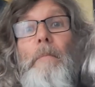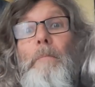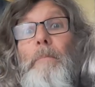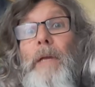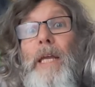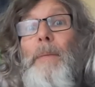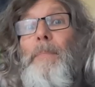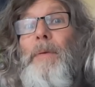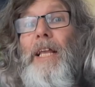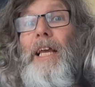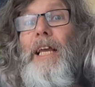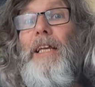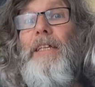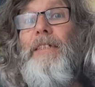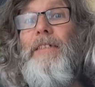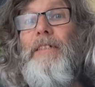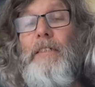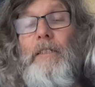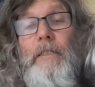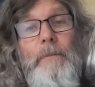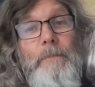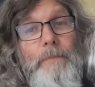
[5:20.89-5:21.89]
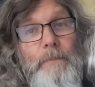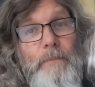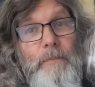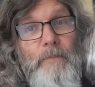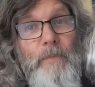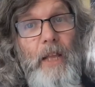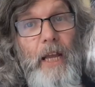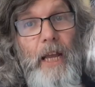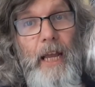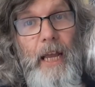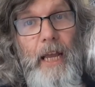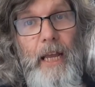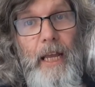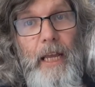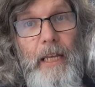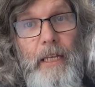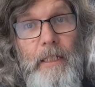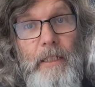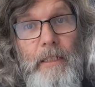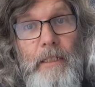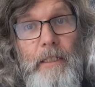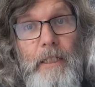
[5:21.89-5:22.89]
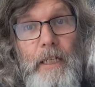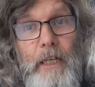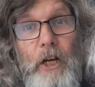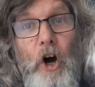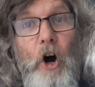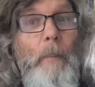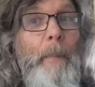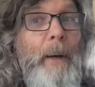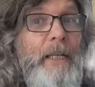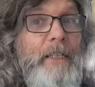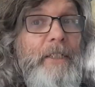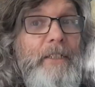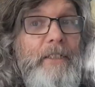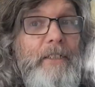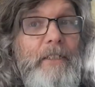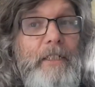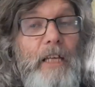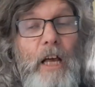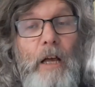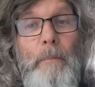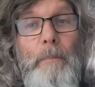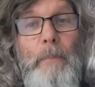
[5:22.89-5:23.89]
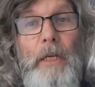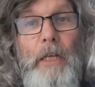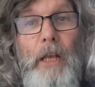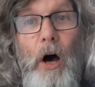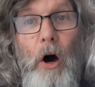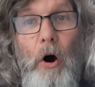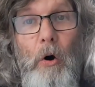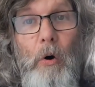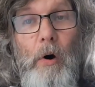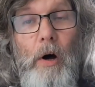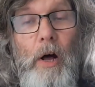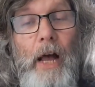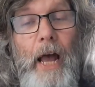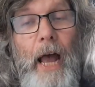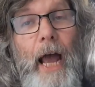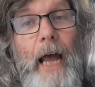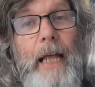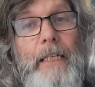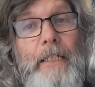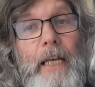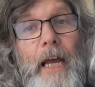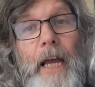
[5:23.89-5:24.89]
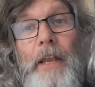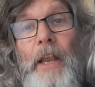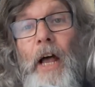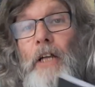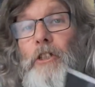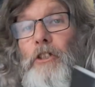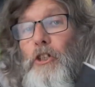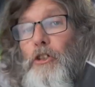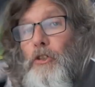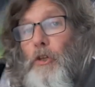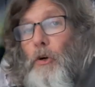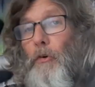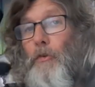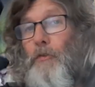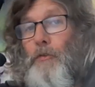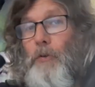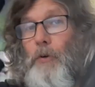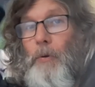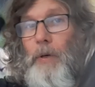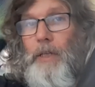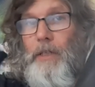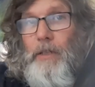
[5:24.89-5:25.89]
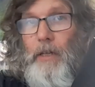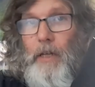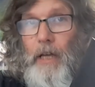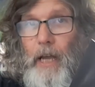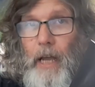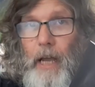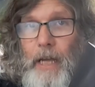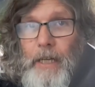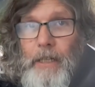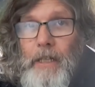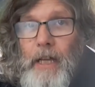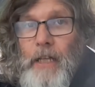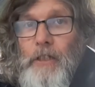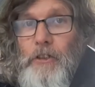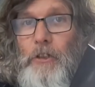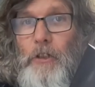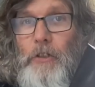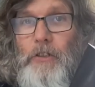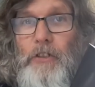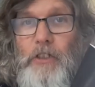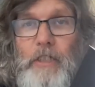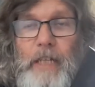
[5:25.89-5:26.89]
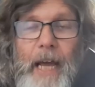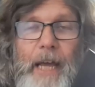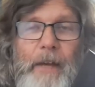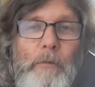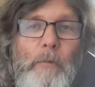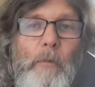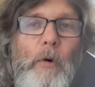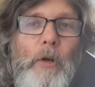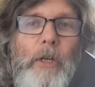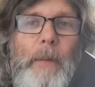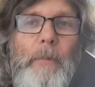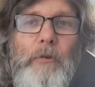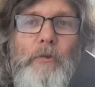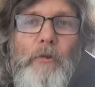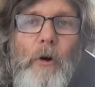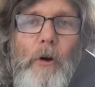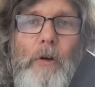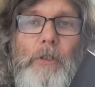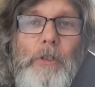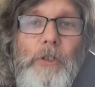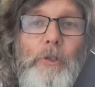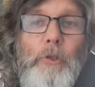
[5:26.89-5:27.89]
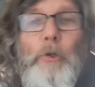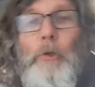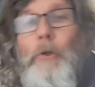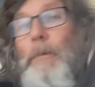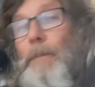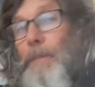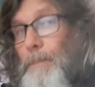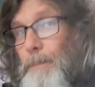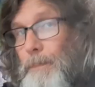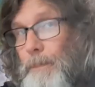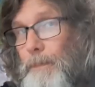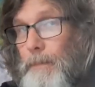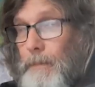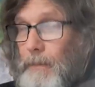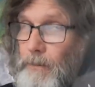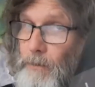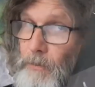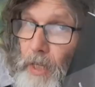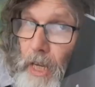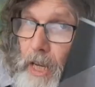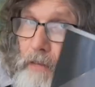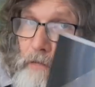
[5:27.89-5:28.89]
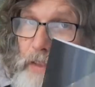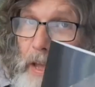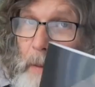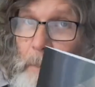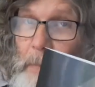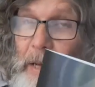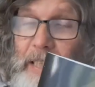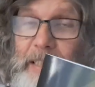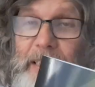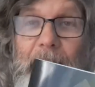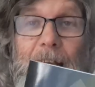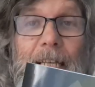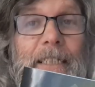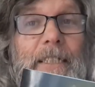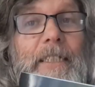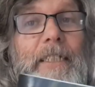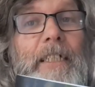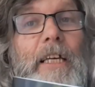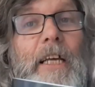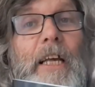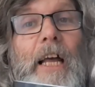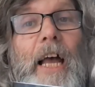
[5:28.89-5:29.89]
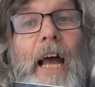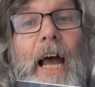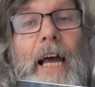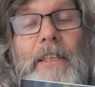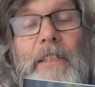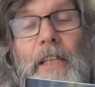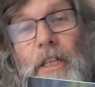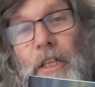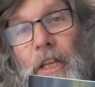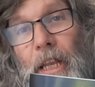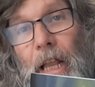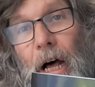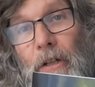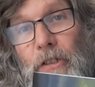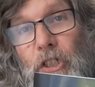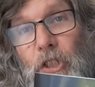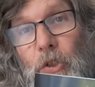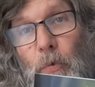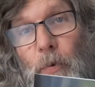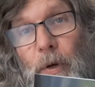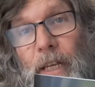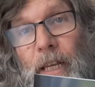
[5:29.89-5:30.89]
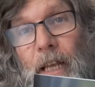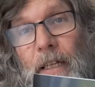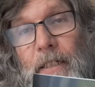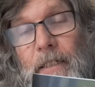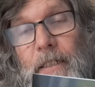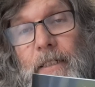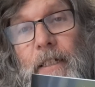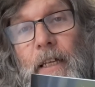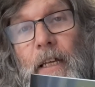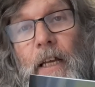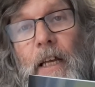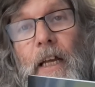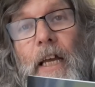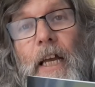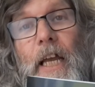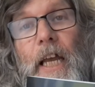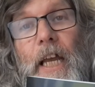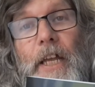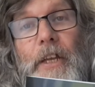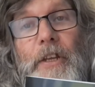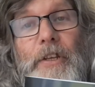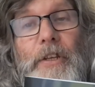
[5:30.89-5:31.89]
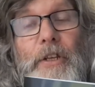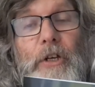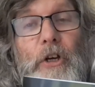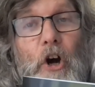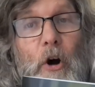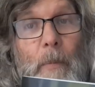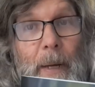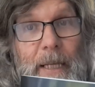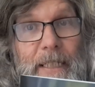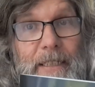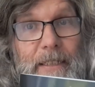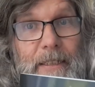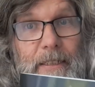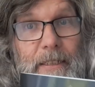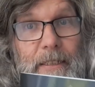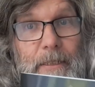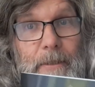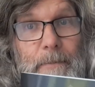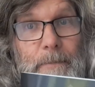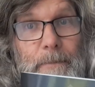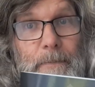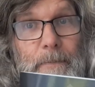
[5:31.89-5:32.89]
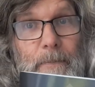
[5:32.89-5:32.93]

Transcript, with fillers: me please in the comments below and then I just go through it and then just scan what I'm drawn to, if that makes sense, and then announce the winners in the comments.